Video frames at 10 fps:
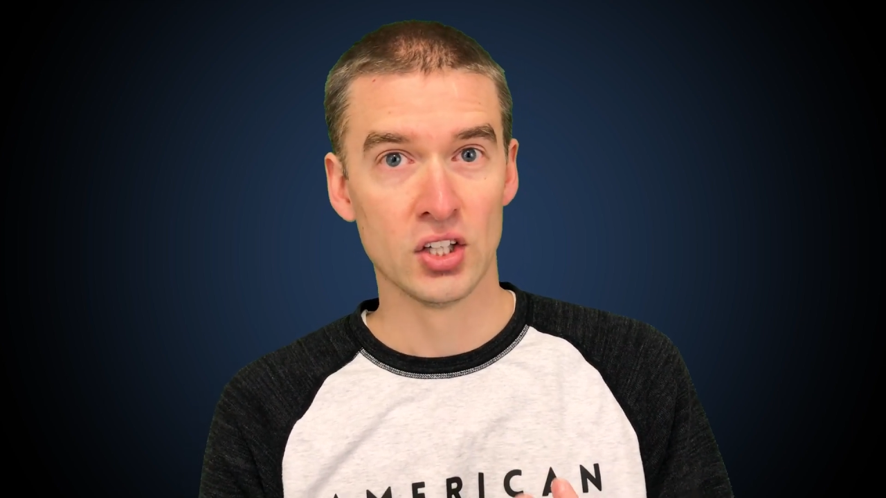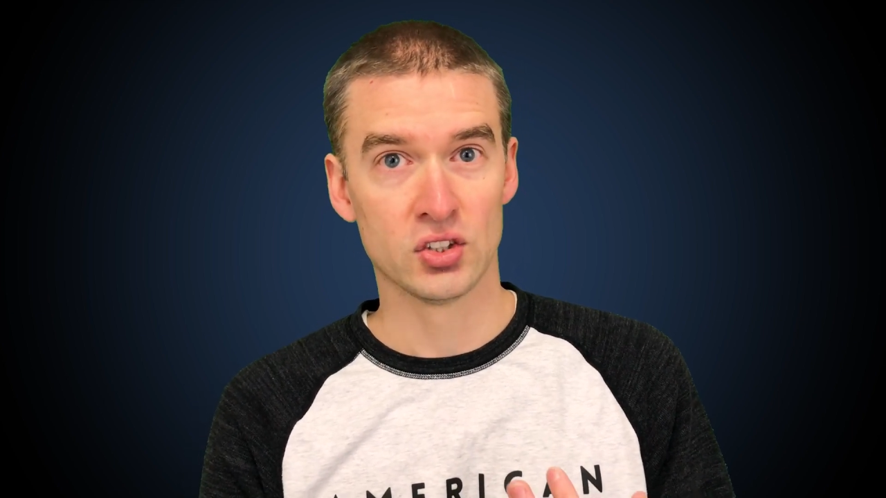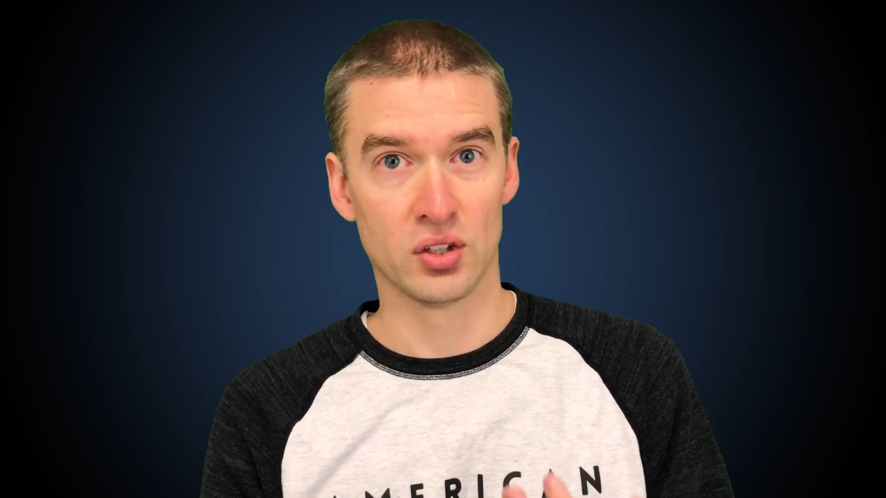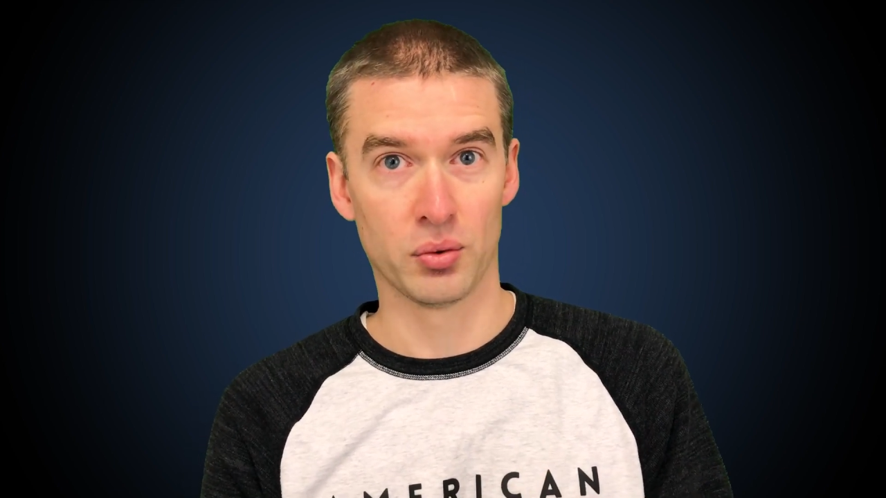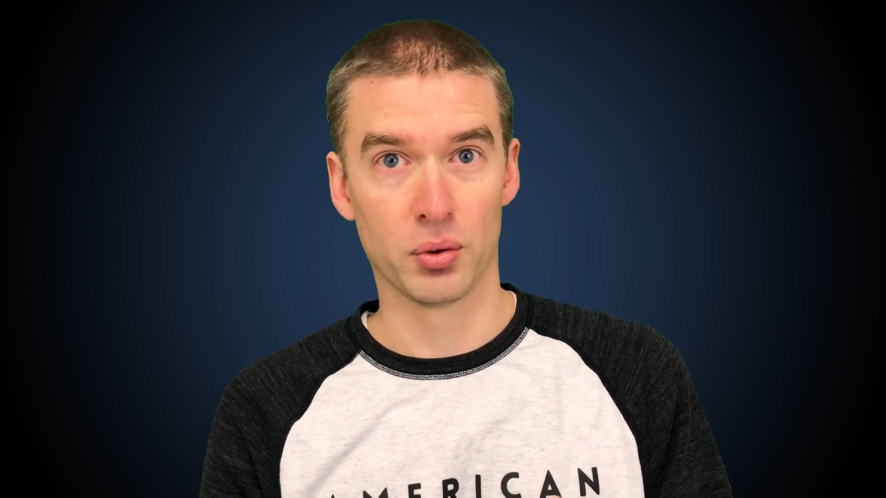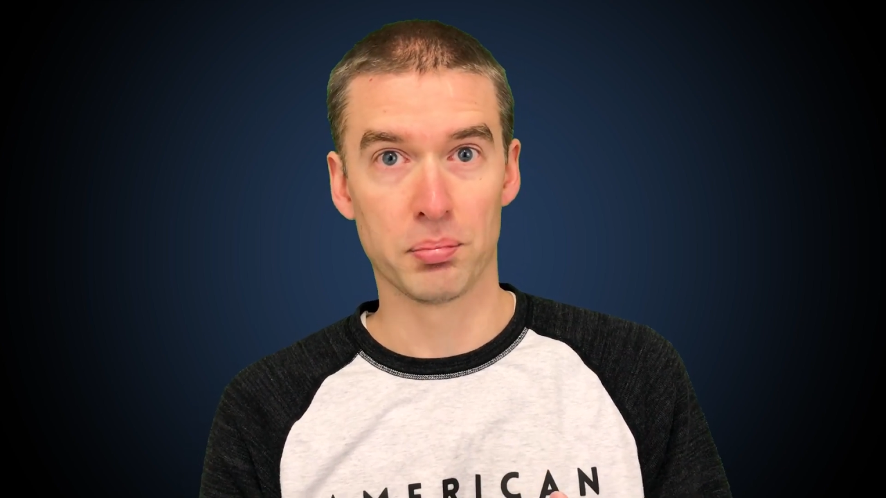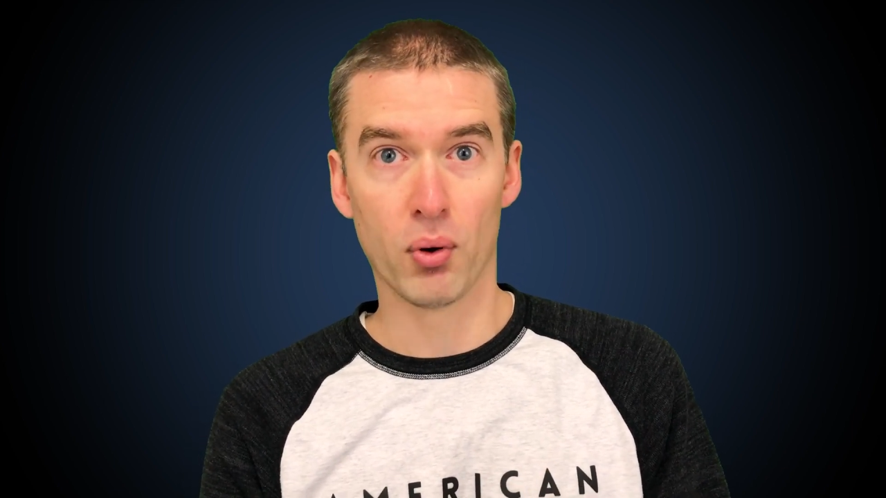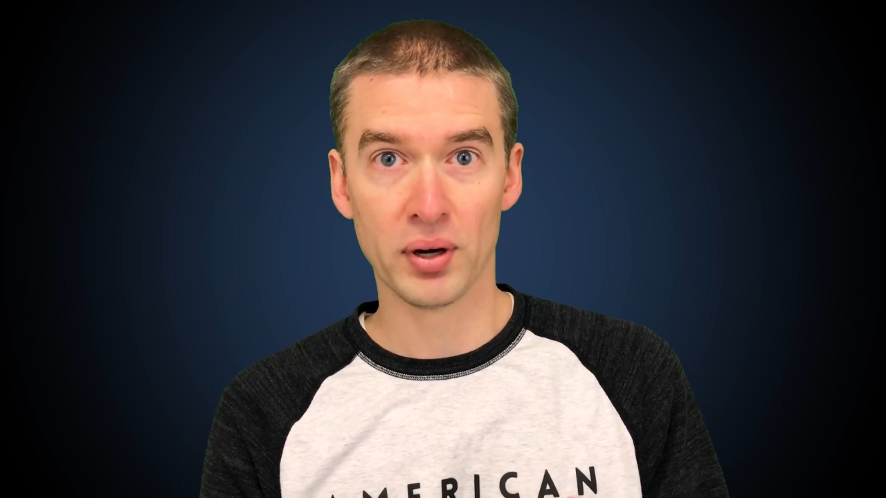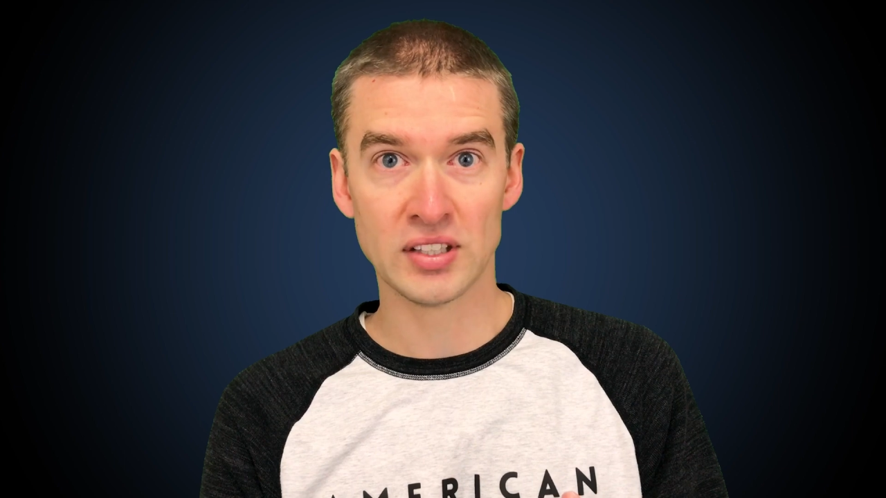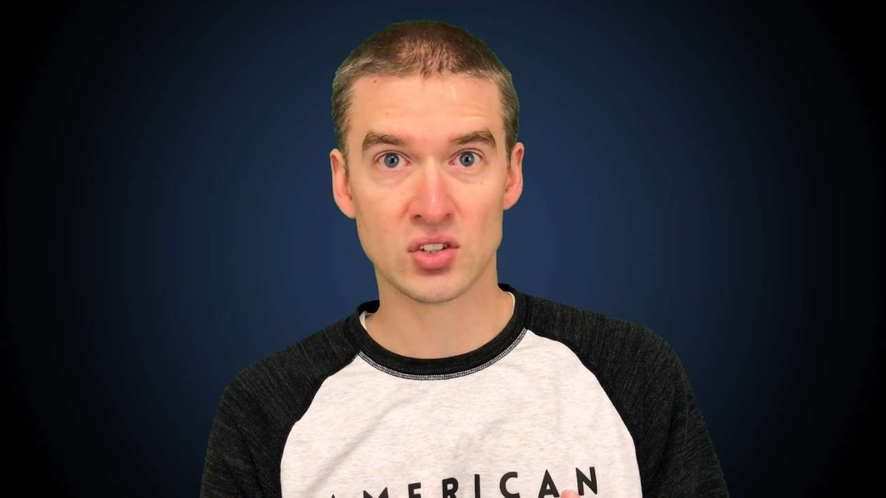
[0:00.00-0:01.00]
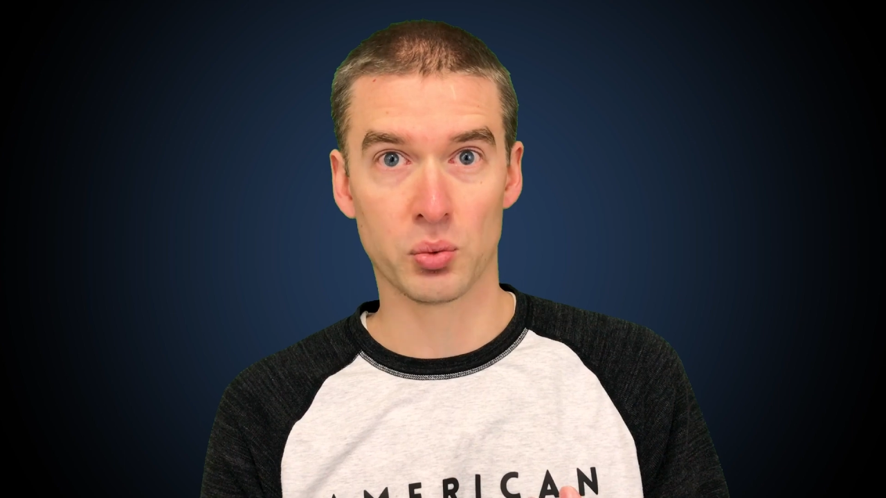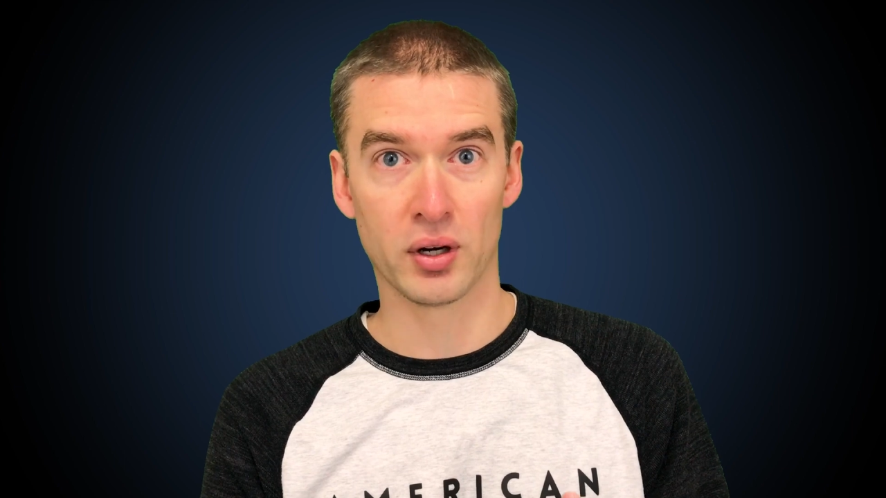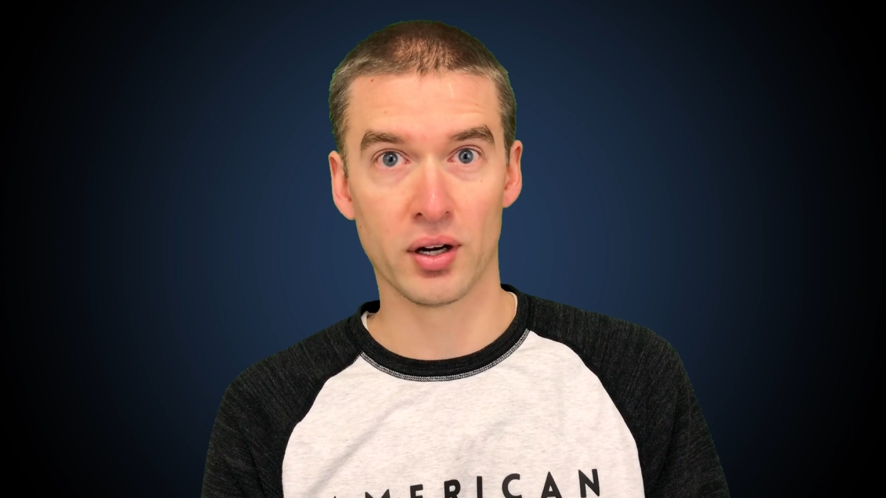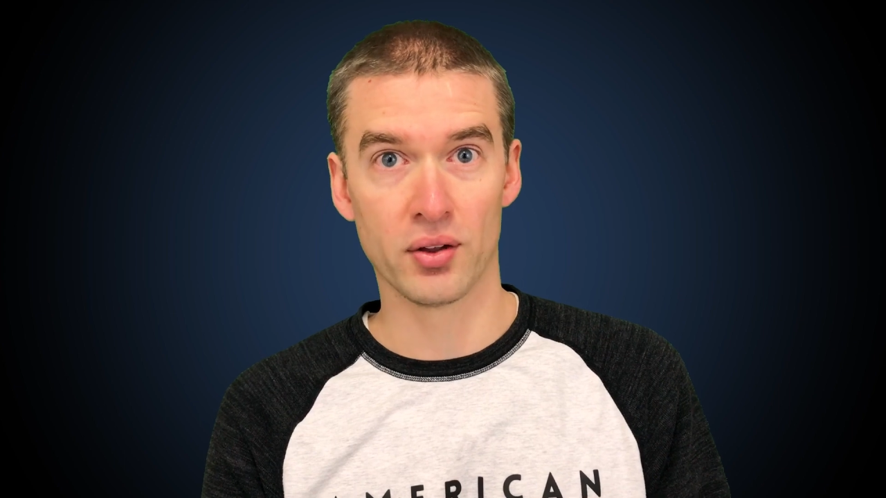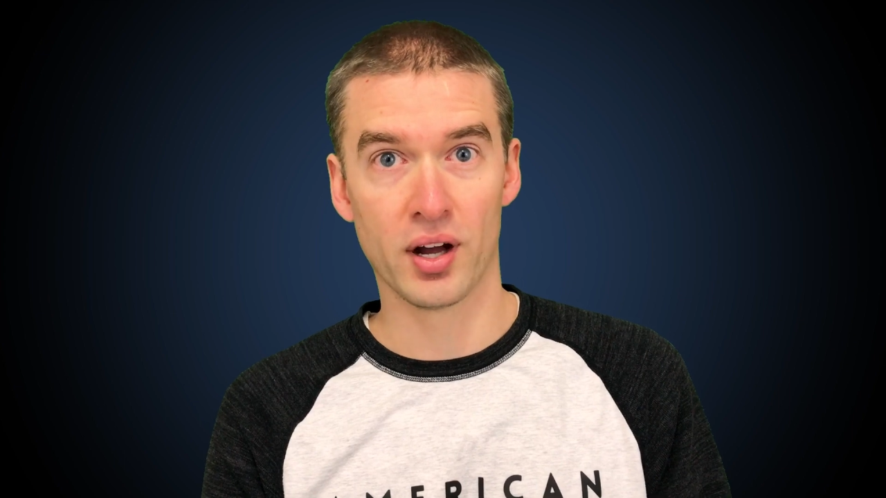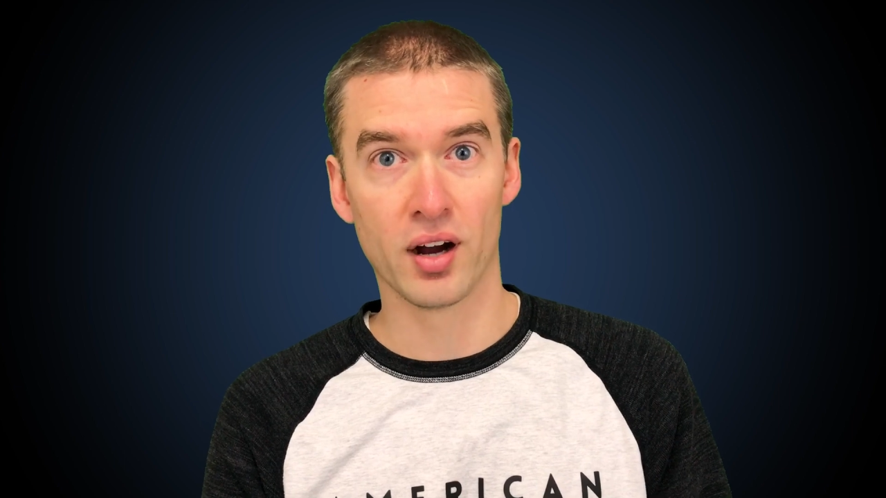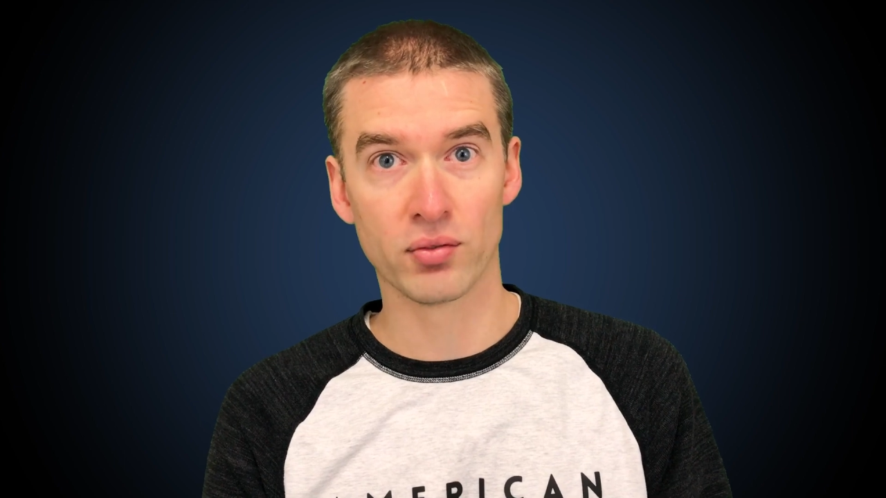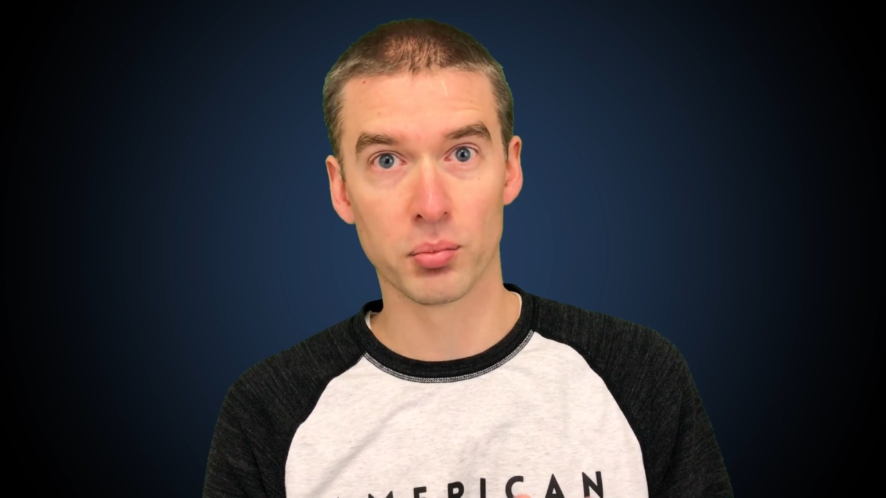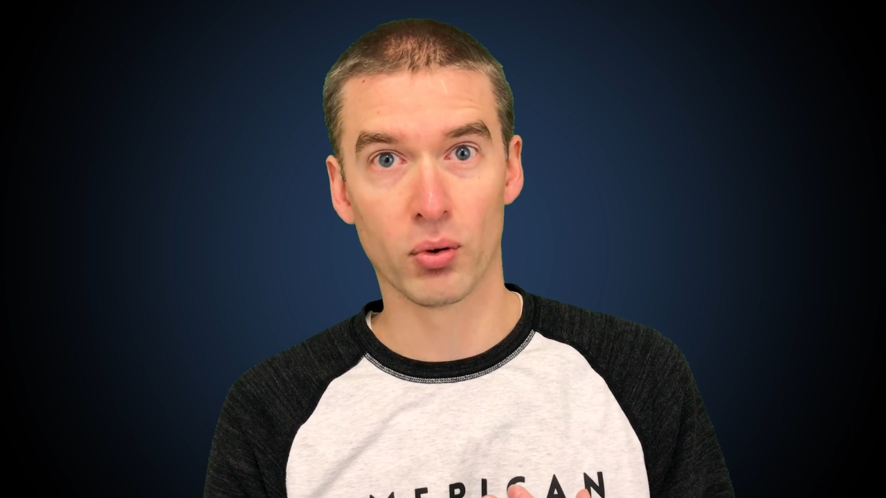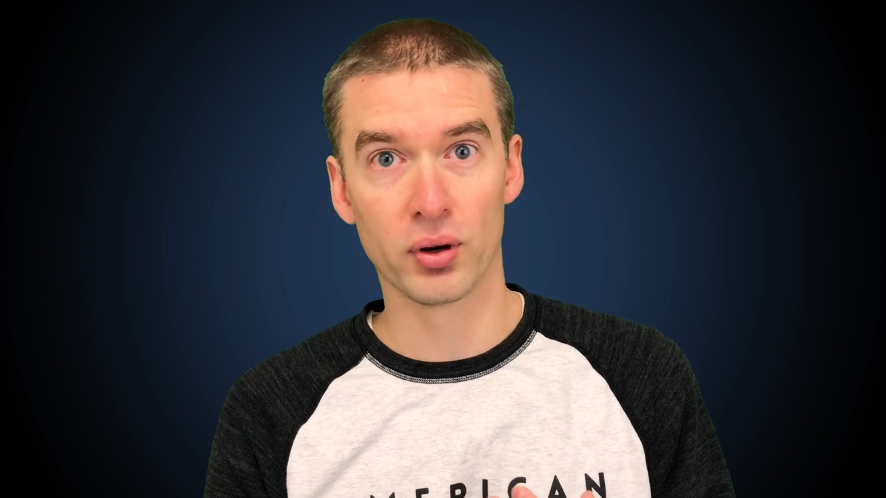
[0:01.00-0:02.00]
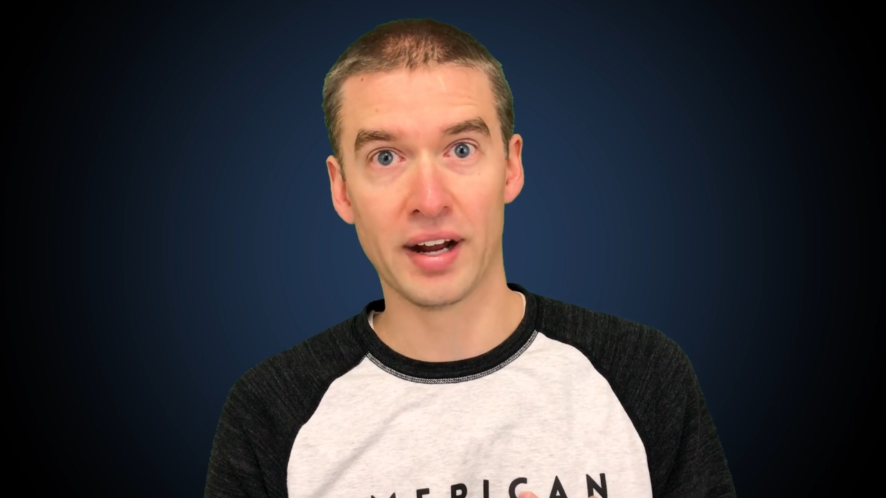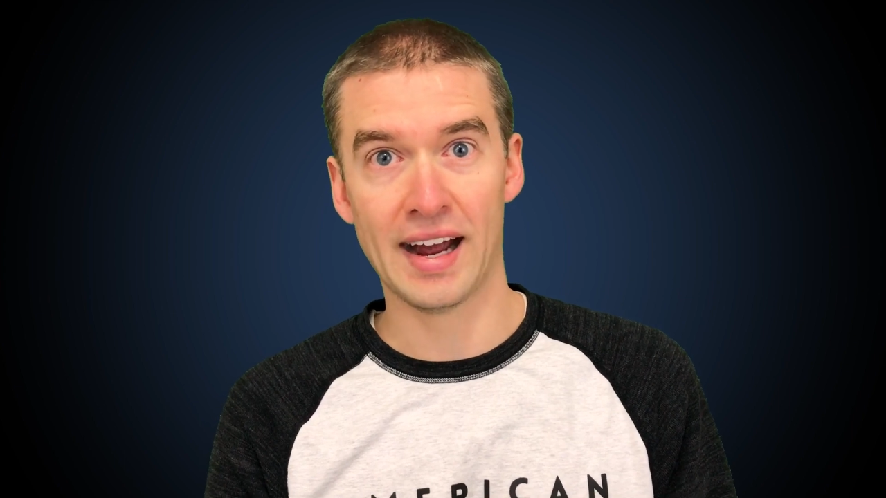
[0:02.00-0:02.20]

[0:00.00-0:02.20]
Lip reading: So there were points where the hoverboard